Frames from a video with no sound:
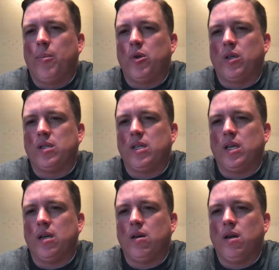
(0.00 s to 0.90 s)
But you can see
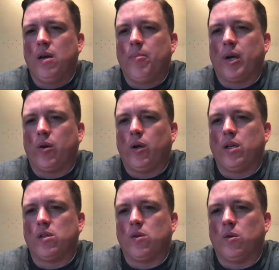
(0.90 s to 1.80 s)
here, my
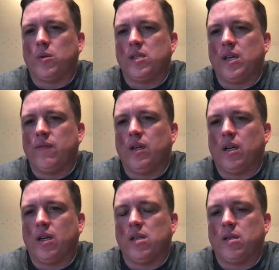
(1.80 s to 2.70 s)
credit score was saved in
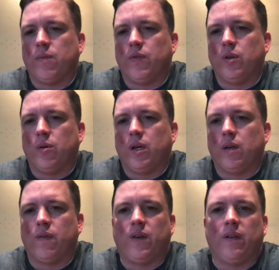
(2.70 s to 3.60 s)
a custom field right
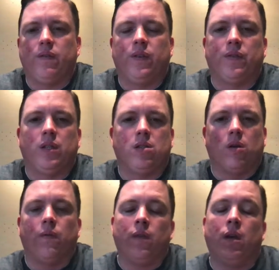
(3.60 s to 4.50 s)
here, 550.
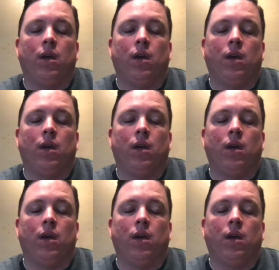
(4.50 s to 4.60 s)
So